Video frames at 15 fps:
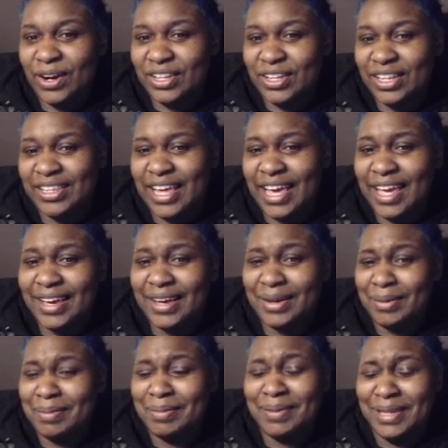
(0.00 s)
your leg?
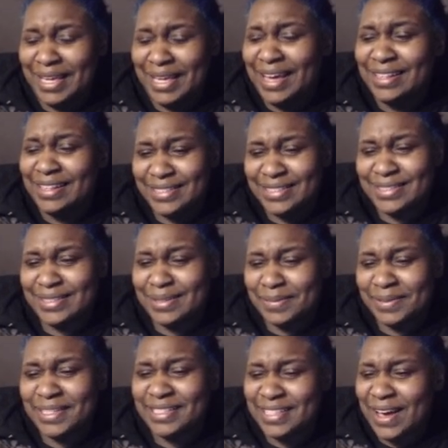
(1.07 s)
Yes.
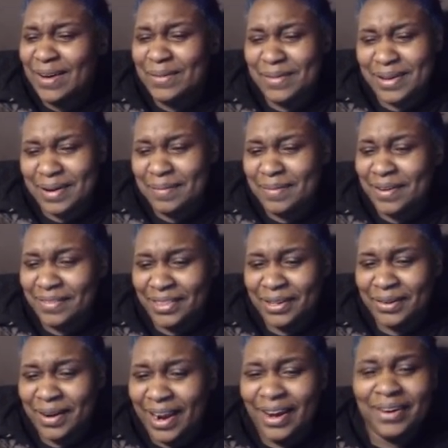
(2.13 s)
Please help me up off the
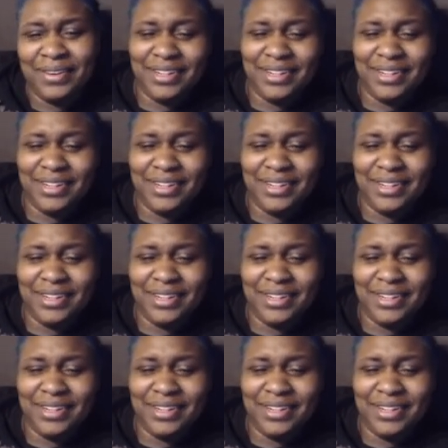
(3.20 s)
ground.